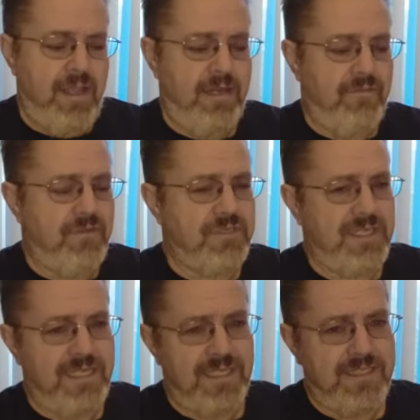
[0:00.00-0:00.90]
And if there's
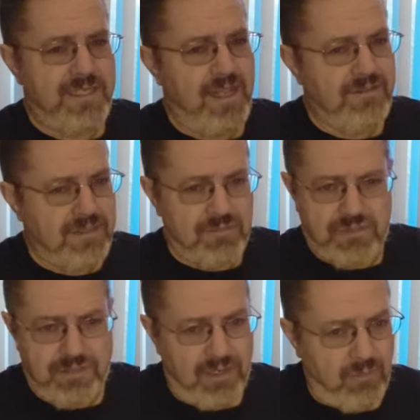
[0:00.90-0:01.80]
any discounts, I'm
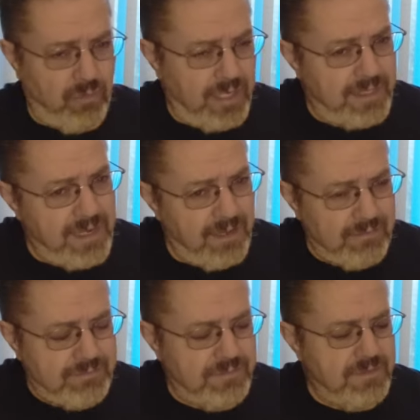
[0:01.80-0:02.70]
sure that'll bring it
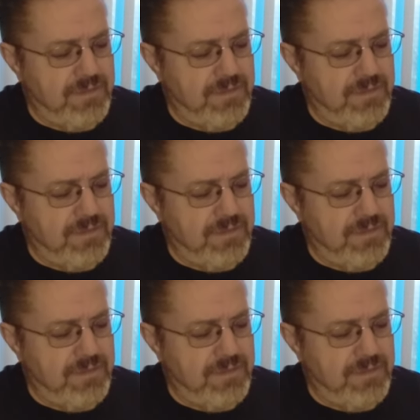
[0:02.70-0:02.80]
down.